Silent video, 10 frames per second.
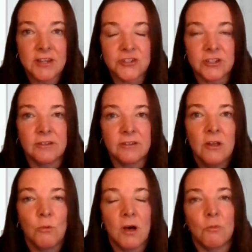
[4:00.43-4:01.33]
patient
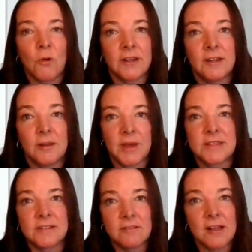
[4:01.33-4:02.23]
while running a
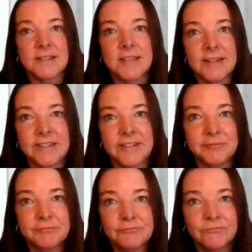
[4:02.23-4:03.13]
best-in-class IT.